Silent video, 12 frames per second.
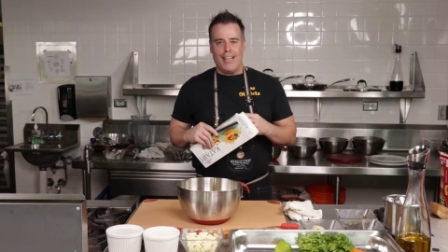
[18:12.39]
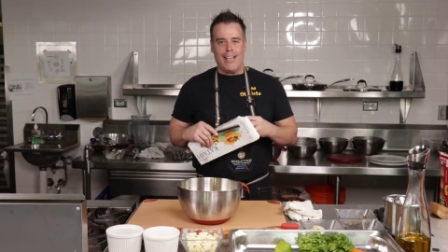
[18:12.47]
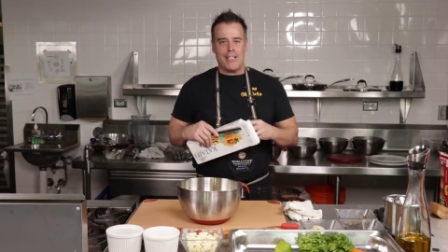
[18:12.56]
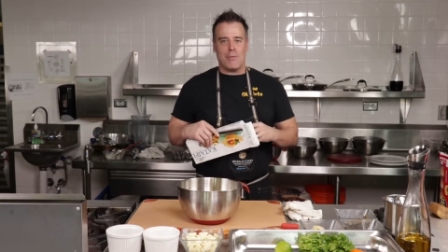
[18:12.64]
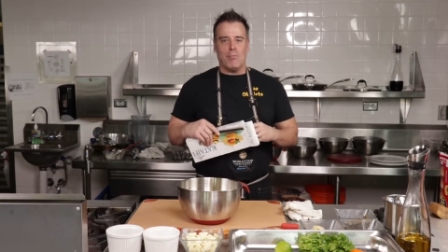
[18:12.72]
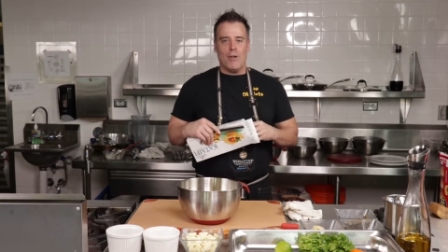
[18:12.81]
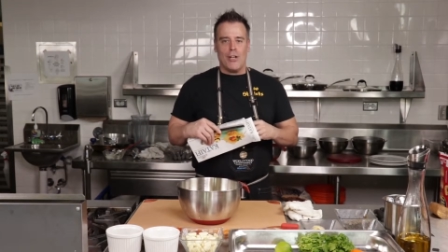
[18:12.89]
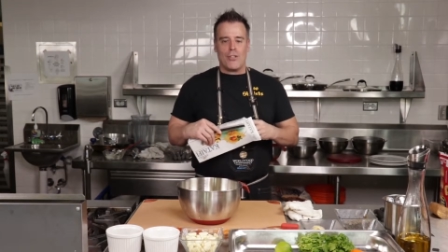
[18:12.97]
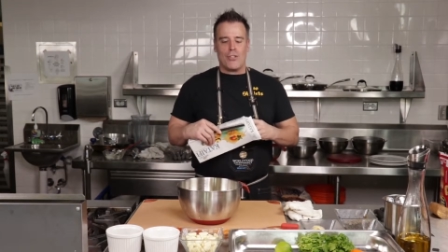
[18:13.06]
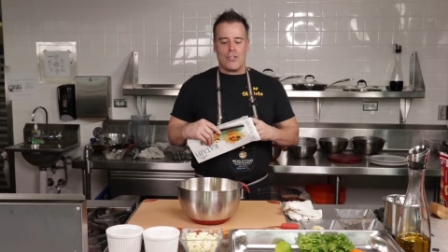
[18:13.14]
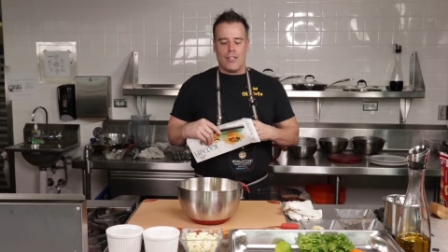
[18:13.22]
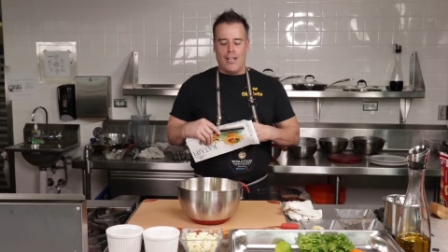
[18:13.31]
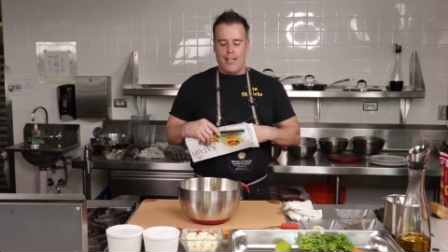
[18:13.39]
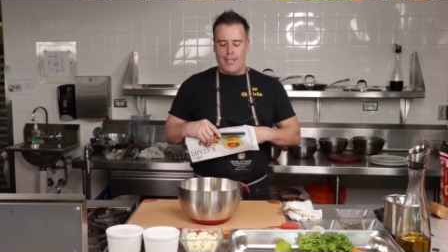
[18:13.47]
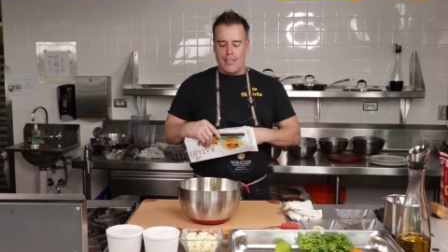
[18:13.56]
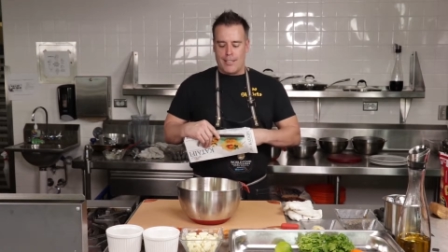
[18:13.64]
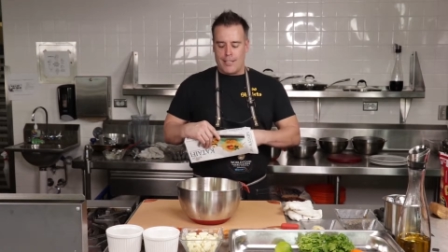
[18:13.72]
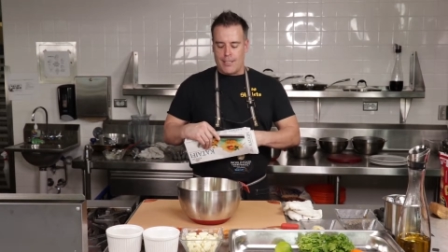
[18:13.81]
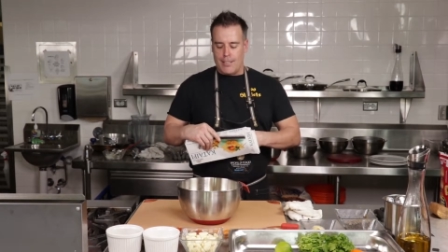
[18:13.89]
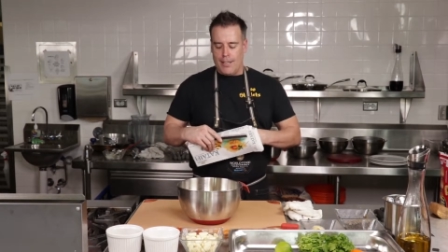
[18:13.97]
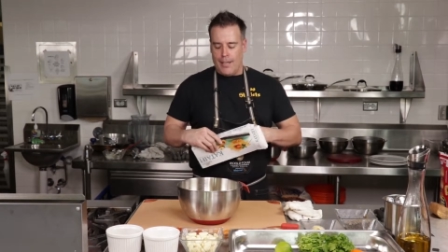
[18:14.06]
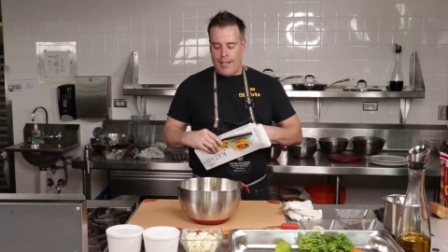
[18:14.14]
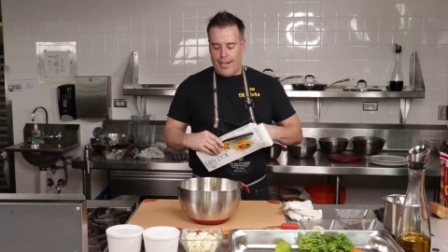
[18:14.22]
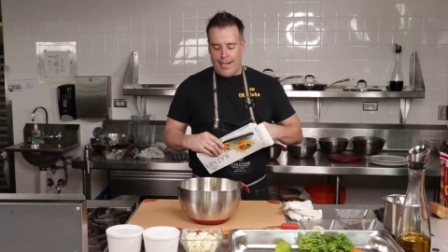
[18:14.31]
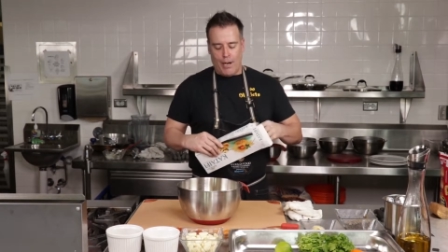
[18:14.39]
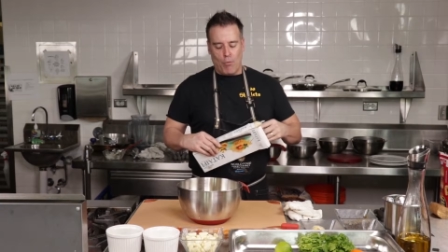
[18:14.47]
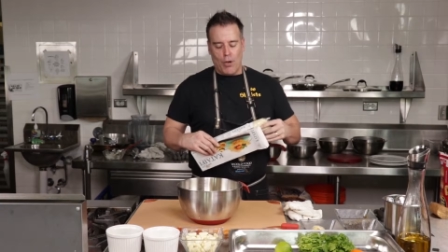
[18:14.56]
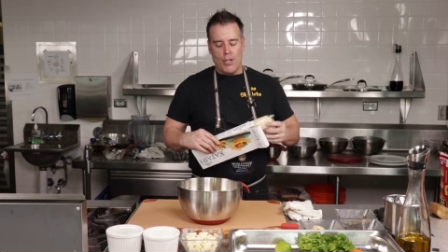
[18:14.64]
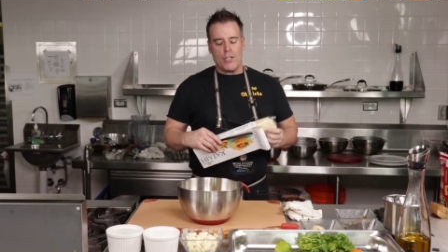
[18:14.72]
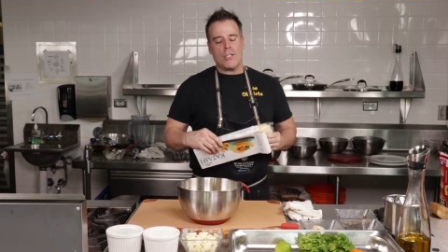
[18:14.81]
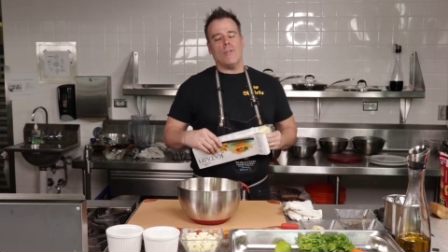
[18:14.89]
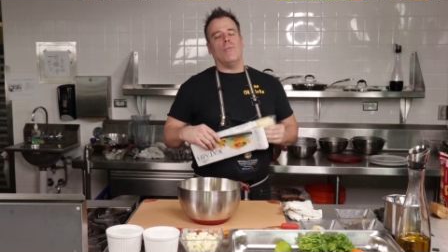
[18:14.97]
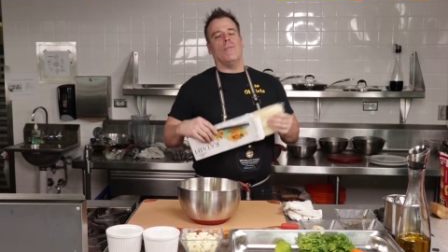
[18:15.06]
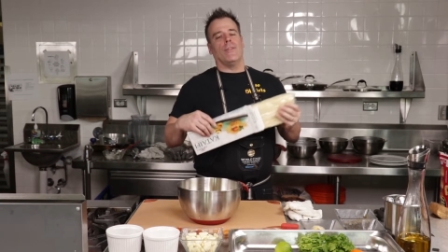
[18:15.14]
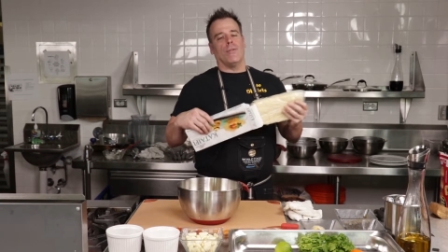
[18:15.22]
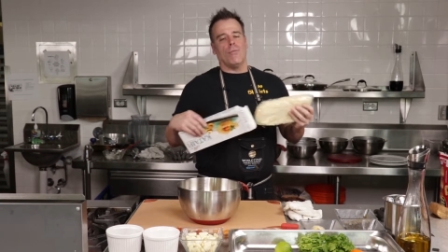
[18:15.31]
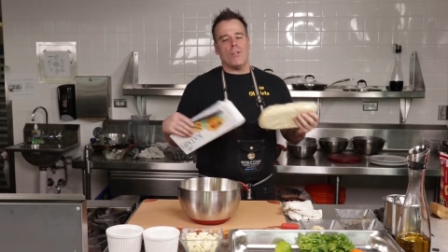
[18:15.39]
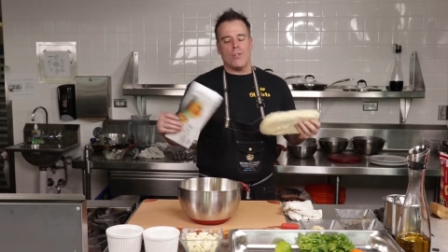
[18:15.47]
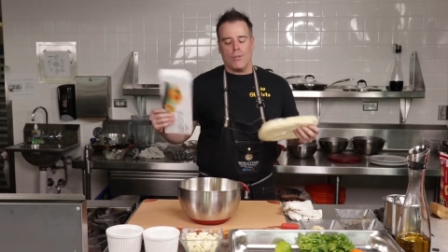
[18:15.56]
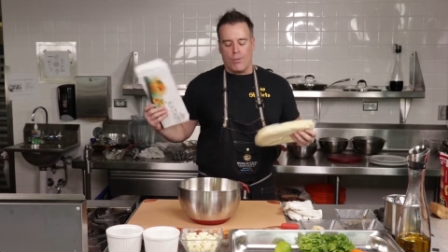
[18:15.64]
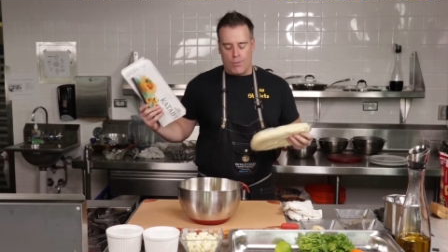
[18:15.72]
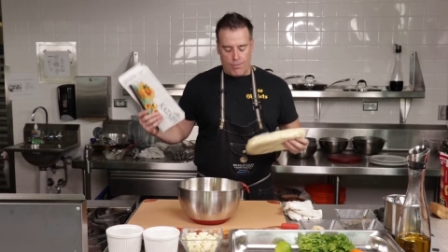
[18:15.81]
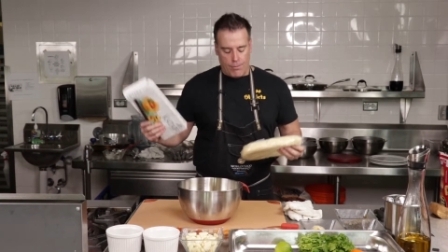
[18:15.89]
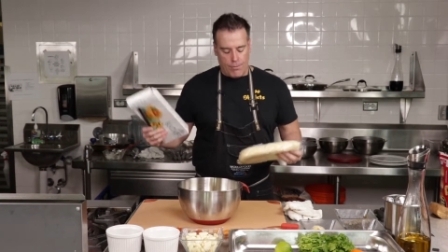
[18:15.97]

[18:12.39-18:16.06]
as much as, and I wanted, so the original